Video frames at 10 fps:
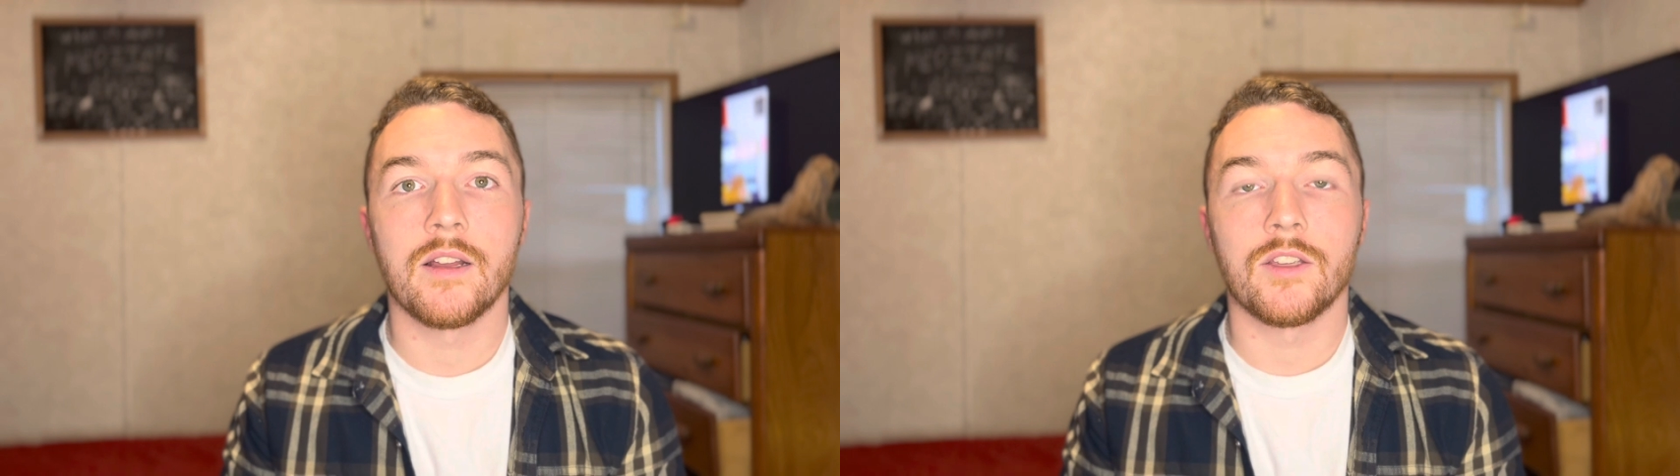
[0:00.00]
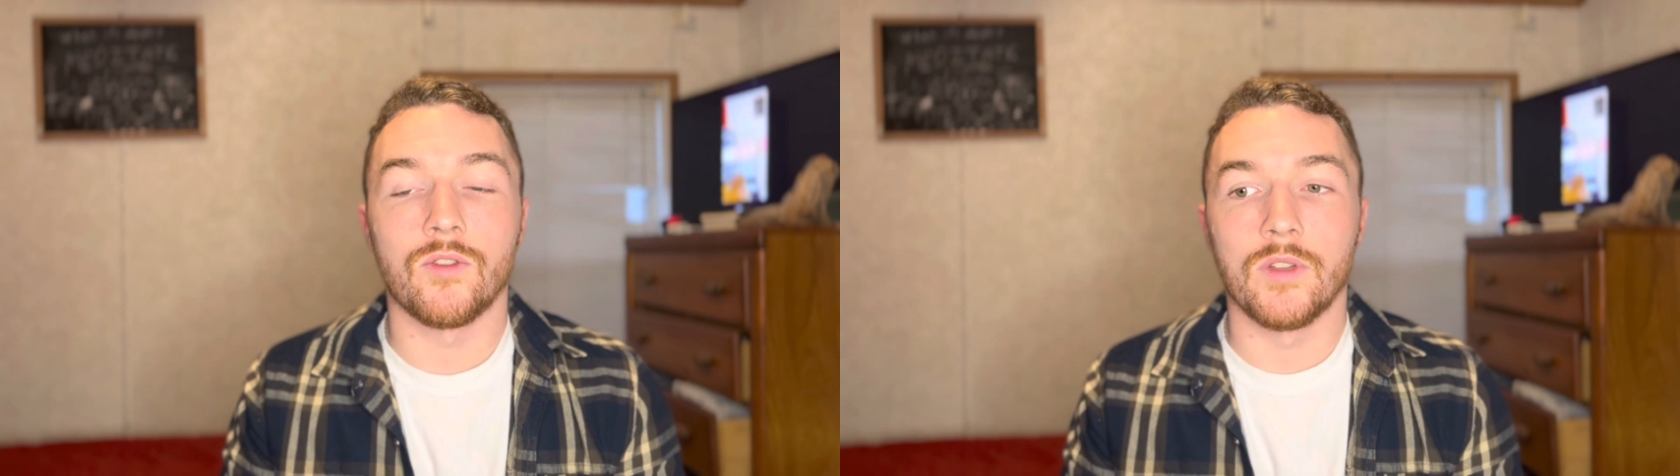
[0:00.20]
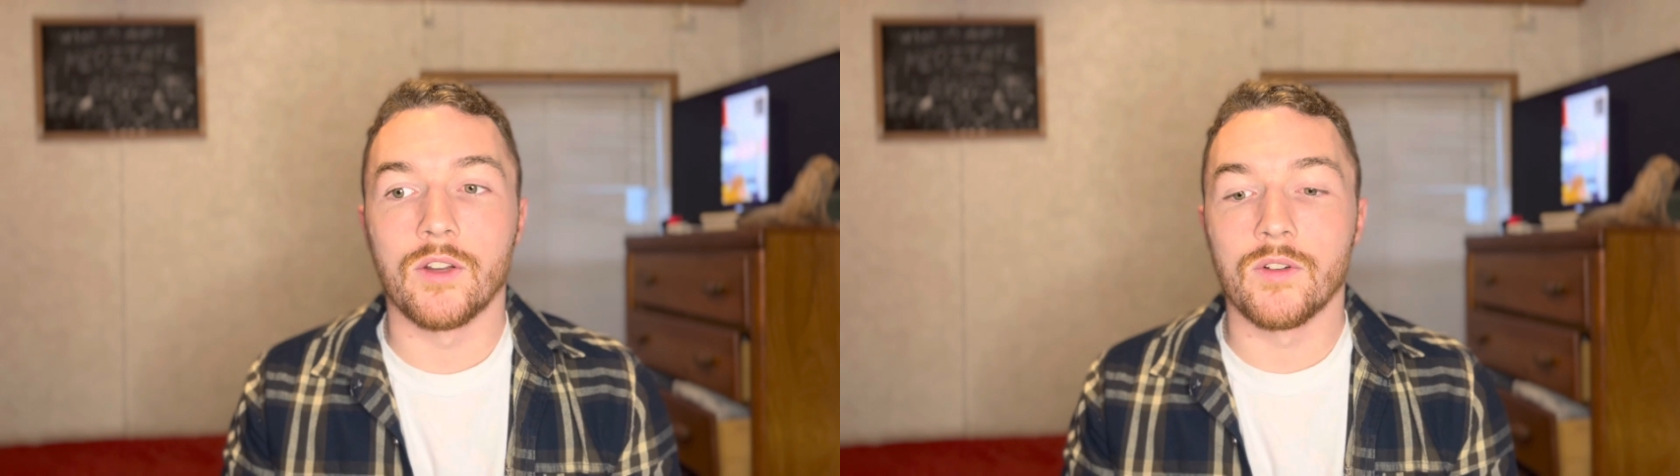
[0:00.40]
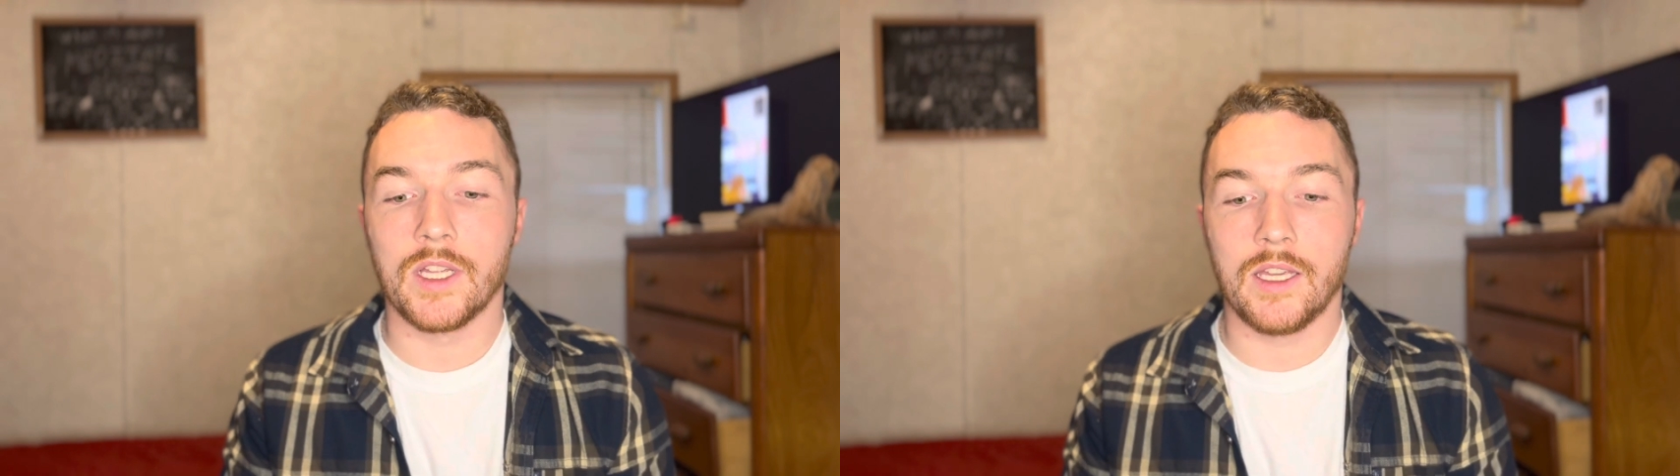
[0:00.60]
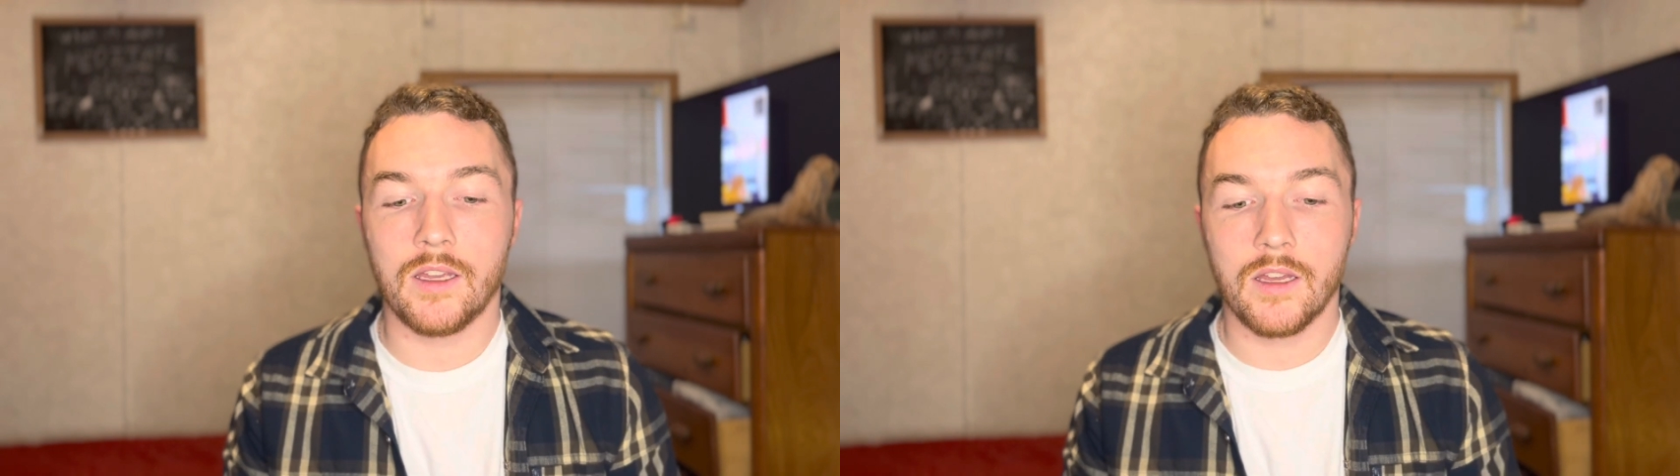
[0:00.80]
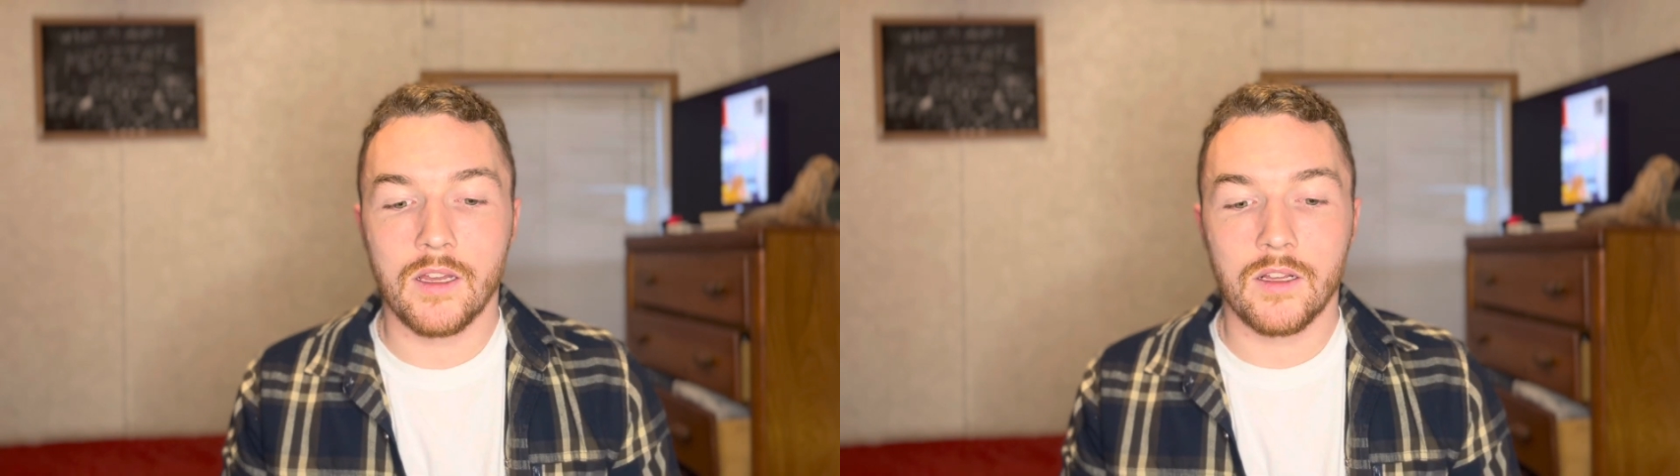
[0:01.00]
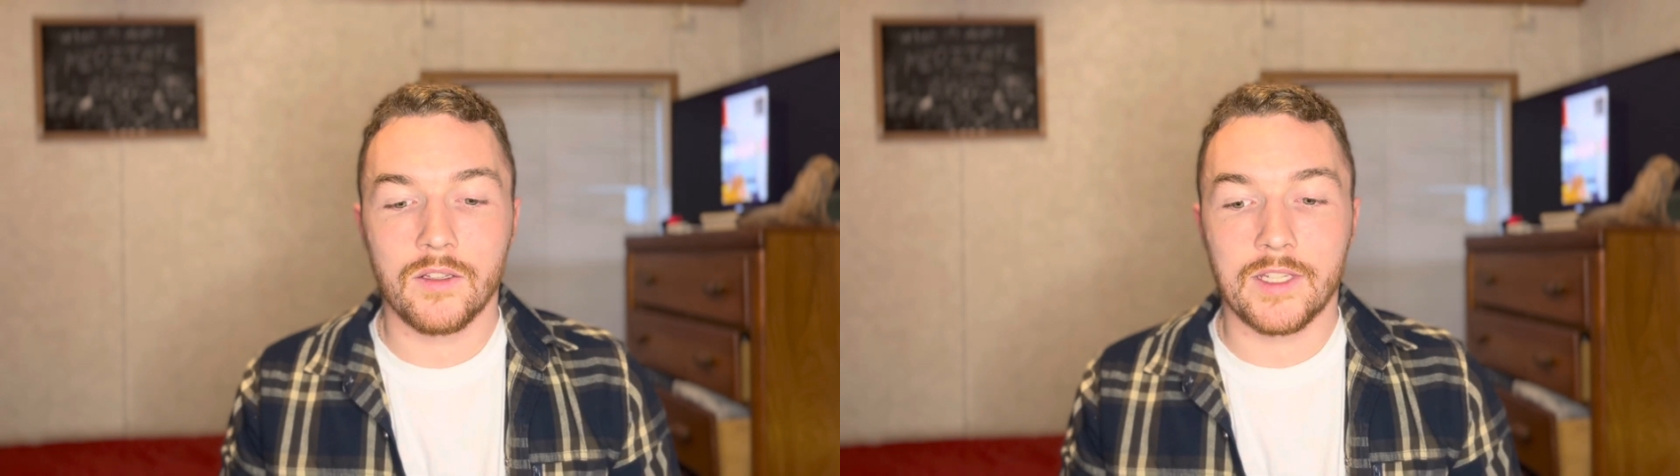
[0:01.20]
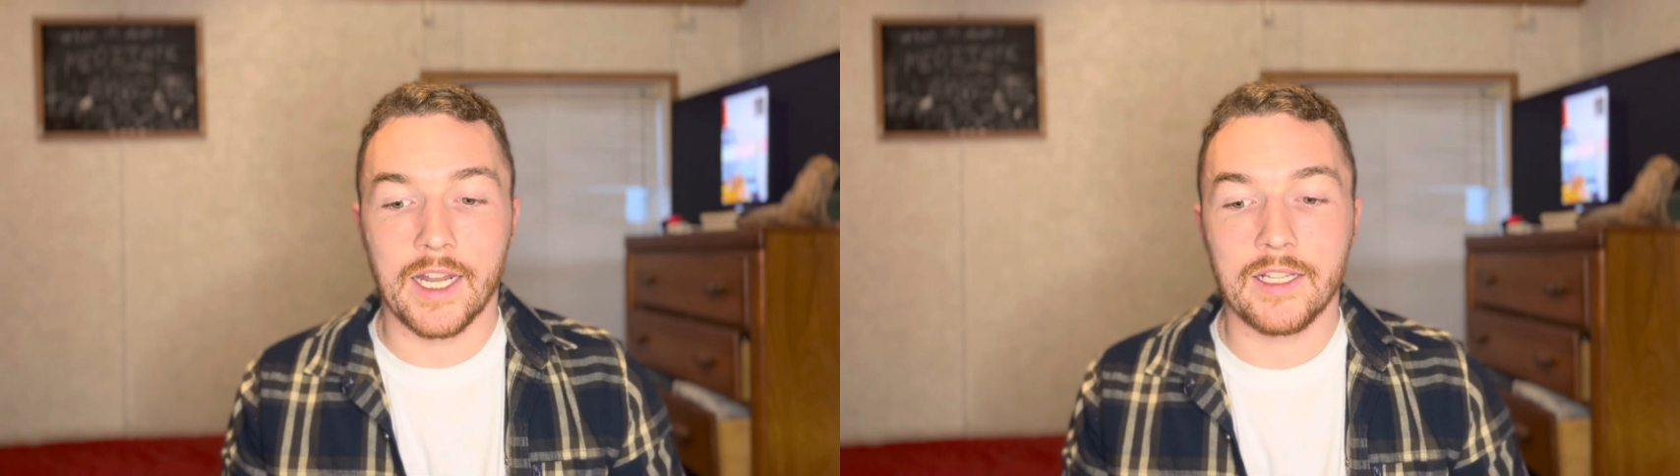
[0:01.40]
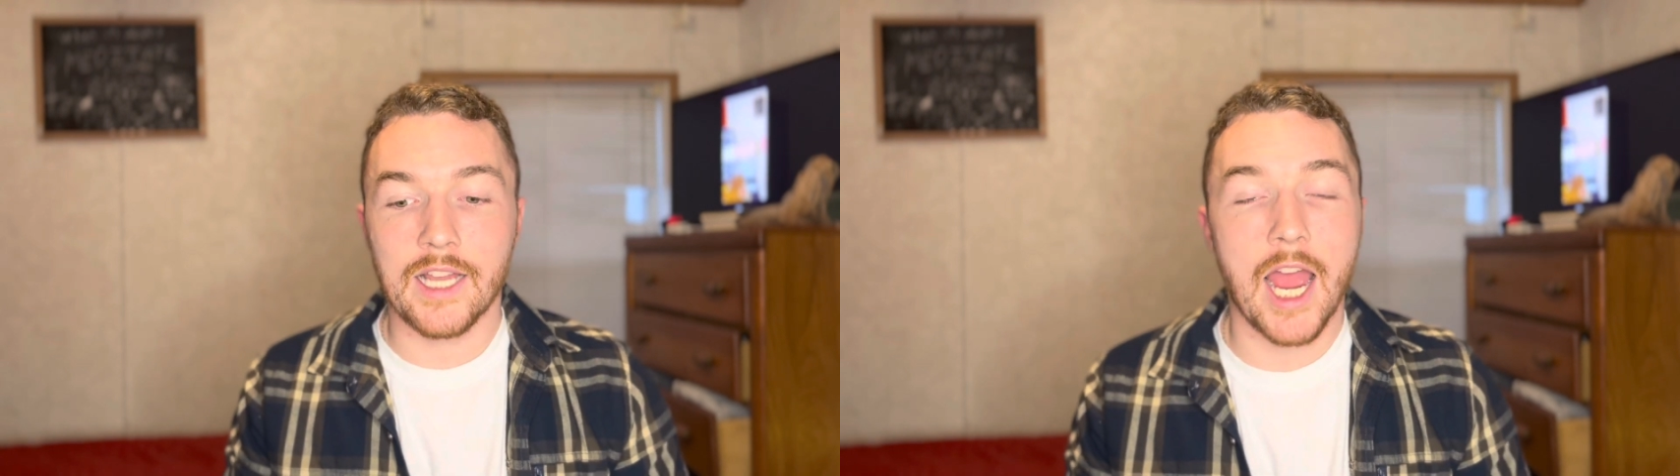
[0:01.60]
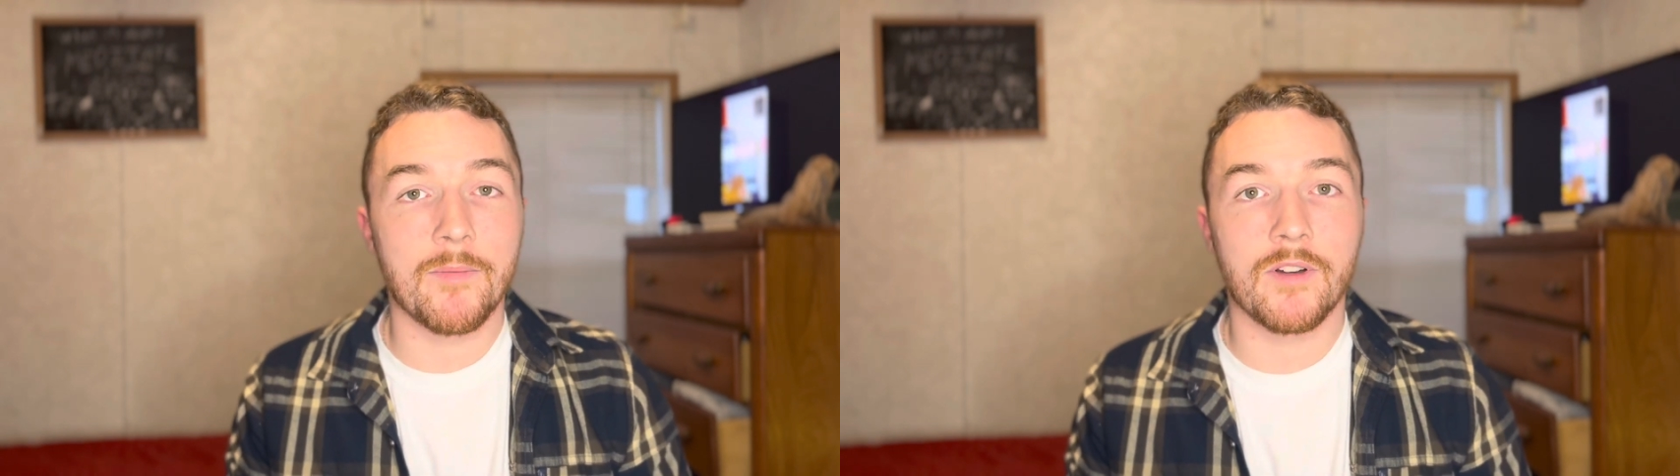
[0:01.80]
You literally set a timer